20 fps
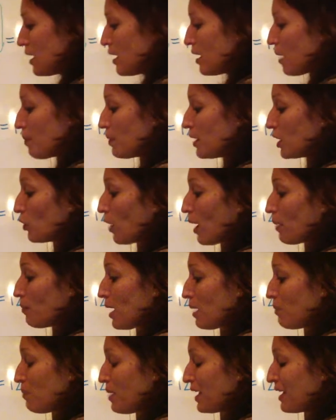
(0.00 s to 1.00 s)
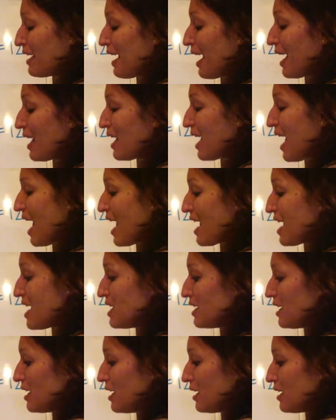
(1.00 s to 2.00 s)
I'm going to grab my big guy,
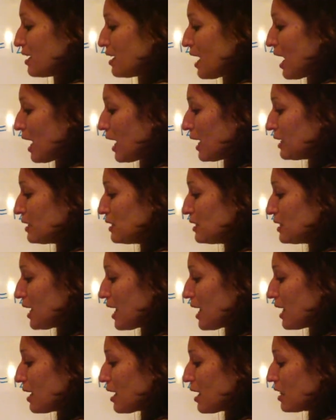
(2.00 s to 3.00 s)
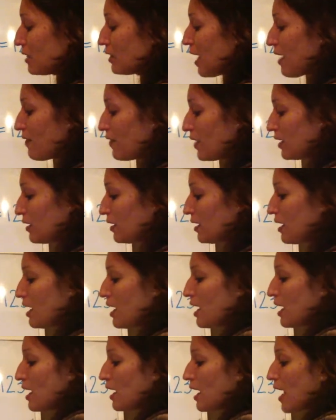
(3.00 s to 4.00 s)
8, 9, 10, 11.
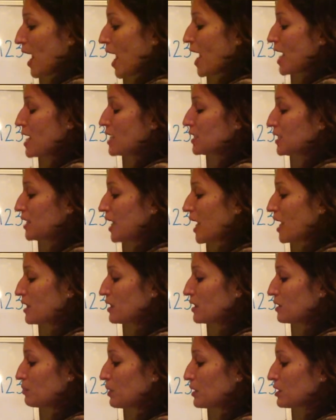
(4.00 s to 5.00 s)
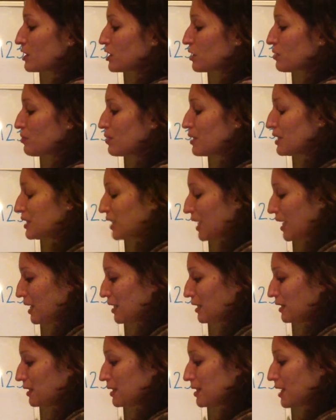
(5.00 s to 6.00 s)
8 tens plus 3
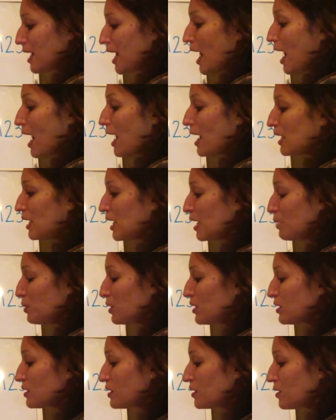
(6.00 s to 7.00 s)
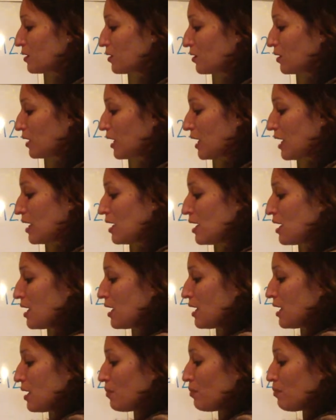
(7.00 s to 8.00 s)
tens, 80 plus 30
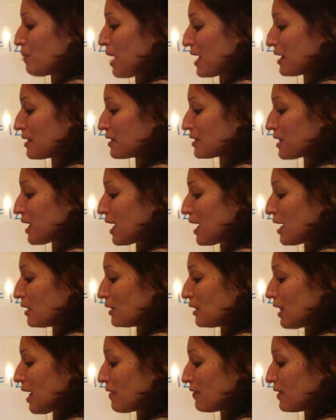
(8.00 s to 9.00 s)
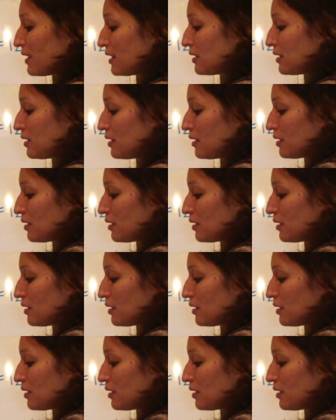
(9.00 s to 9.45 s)
makes 11